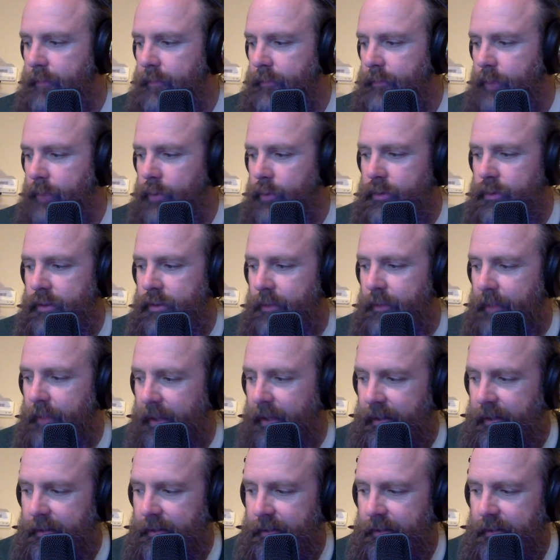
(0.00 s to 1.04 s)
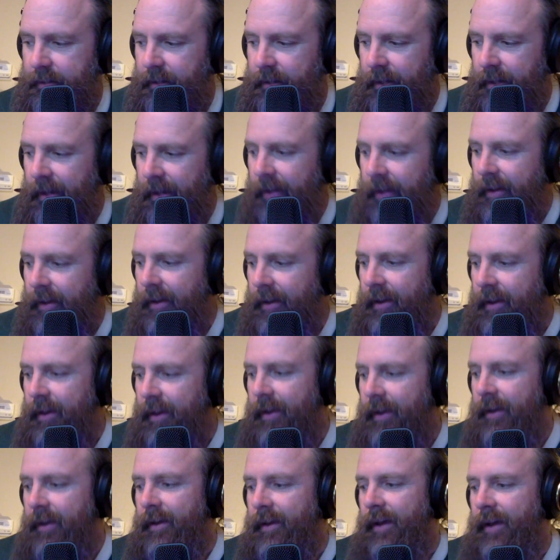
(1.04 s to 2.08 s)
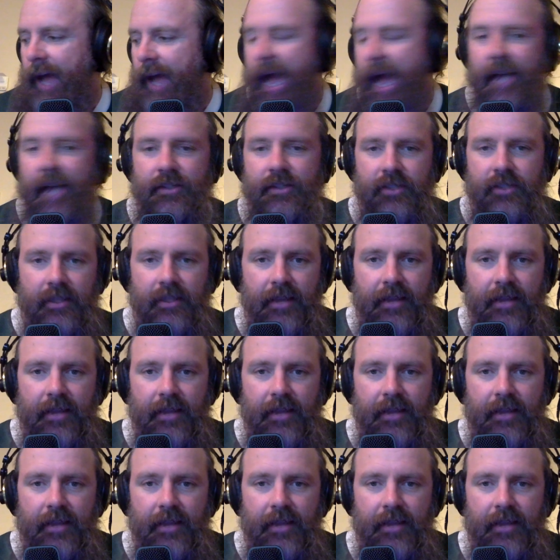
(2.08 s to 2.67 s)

those are some things actually